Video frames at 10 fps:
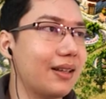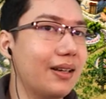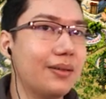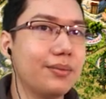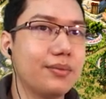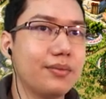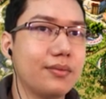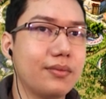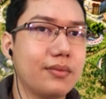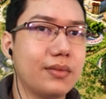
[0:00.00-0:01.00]
there.
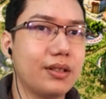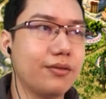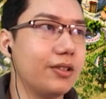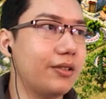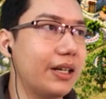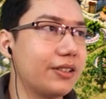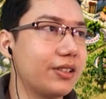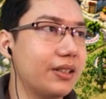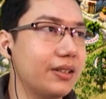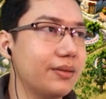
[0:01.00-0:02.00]
The road
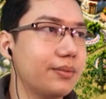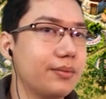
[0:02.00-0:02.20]
actually